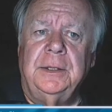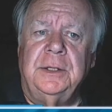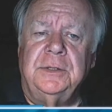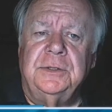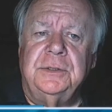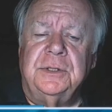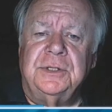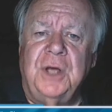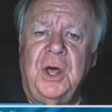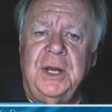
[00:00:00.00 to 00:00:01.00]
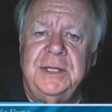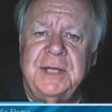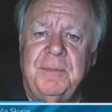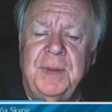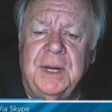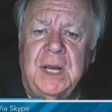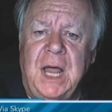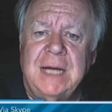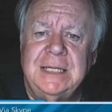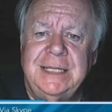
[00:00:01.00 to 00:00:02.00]
the, the Saudis have been
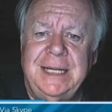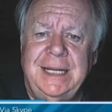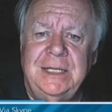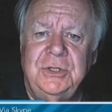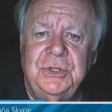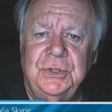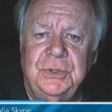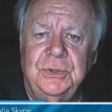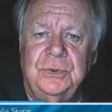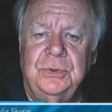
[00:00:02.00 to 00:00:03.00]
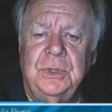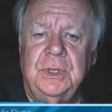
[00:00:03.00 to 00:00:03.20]
locked into